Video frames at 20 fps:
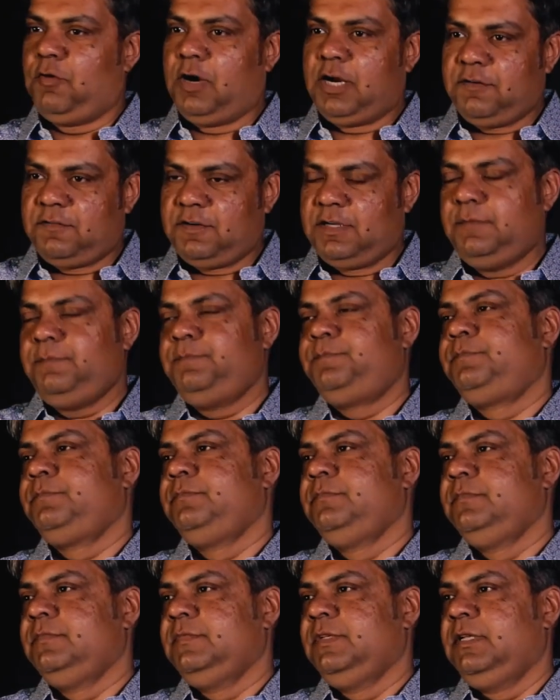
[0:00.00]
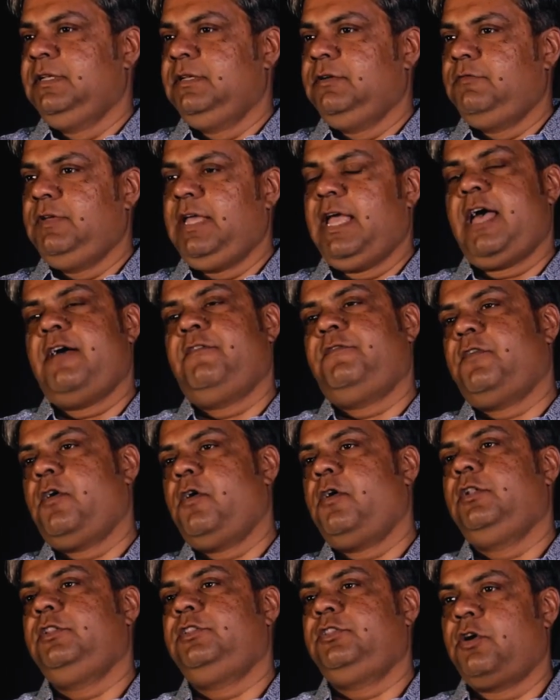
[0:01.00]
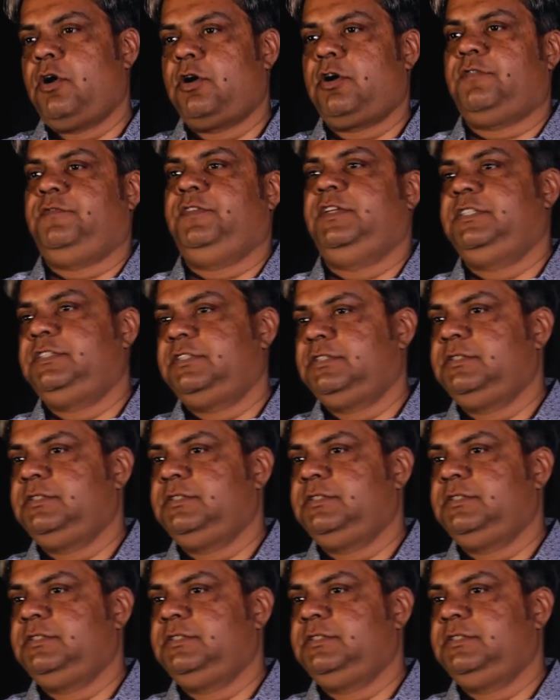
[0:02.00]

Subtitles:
whatever. We have all thought of it.